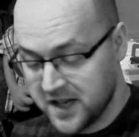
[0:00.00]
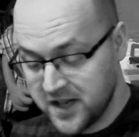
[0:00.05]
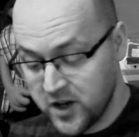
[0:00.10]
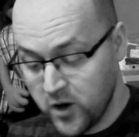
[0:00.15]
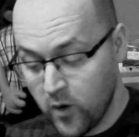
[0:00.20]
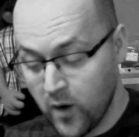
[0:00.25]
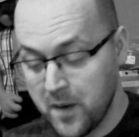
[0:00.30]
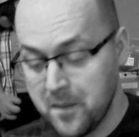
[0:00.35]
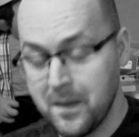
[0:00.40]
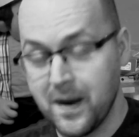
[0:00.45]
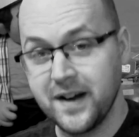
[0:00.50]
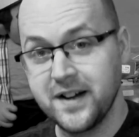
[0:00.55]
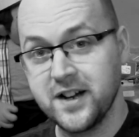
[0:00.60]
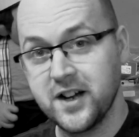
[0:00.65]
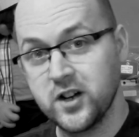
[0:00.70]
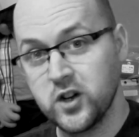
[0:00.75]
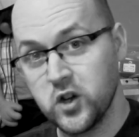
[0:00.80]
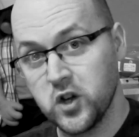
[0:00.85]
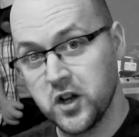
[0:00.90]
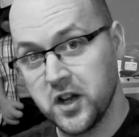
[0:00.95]
know I might
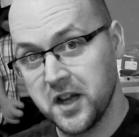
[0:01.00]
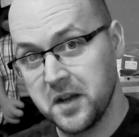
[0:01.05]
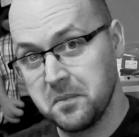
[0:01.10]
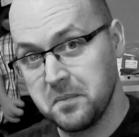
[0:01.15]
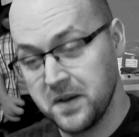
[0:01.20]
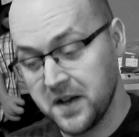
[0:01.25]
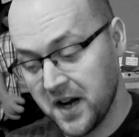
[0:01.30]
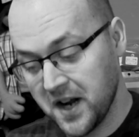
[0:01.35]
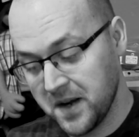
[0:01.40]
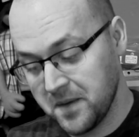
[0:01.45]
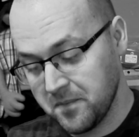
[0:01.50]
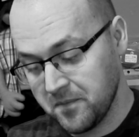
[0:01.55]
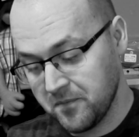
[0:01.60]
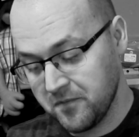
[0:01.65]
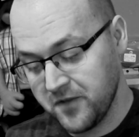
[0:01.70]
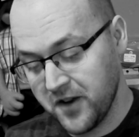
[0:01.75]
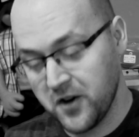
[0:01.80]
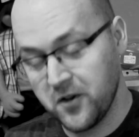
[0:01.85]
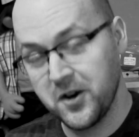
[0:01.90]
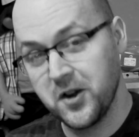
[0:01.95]
not look it, but I'm
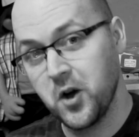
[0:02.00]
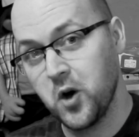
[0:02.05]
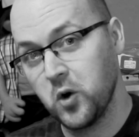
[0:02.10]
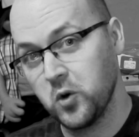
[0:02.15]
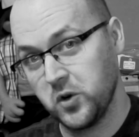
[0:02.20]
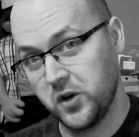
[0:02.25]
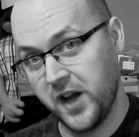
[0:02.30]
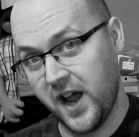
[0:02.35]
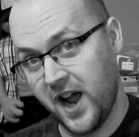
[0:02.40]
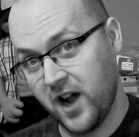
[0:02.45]
very old now.